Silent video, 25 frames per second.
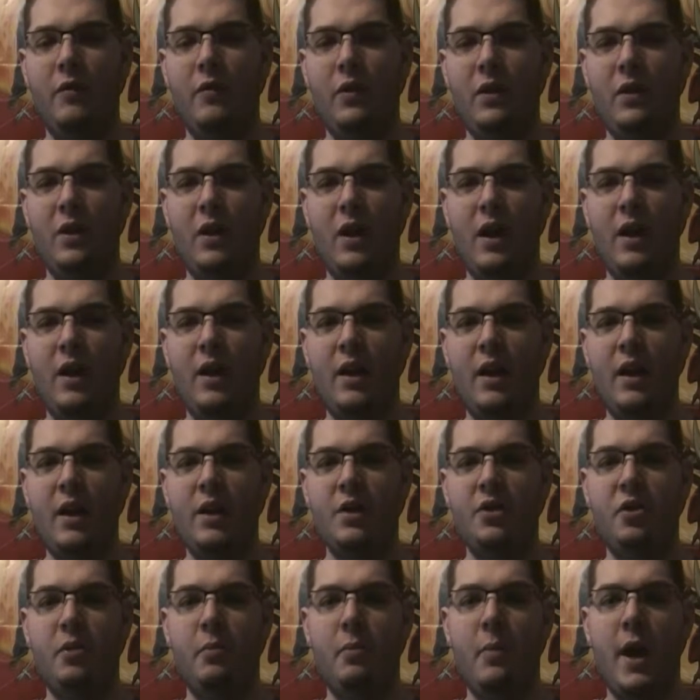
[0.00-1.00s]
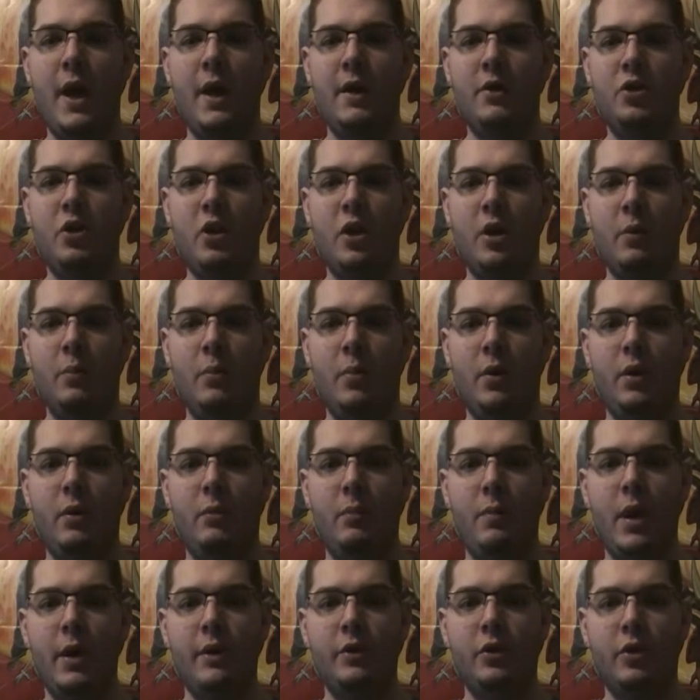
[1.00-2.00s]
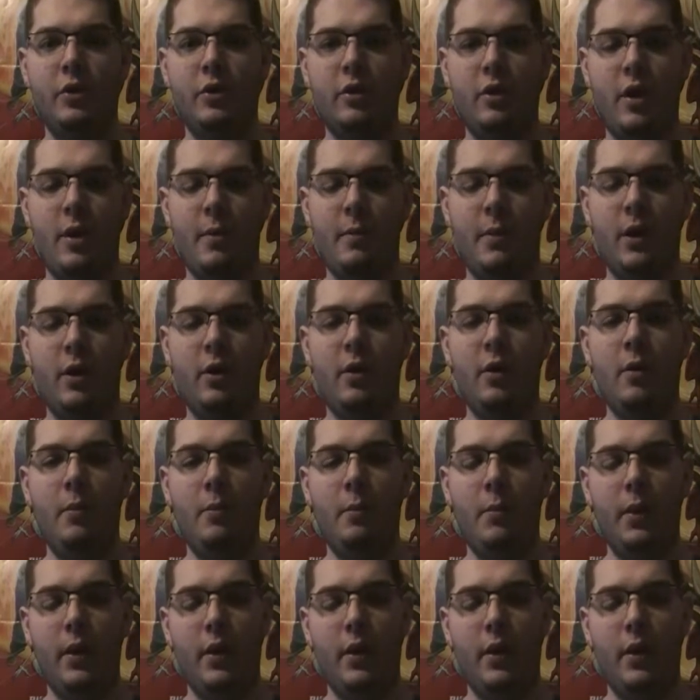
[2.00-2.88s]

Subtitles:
even on occasion Magic, but Magic's a lot better.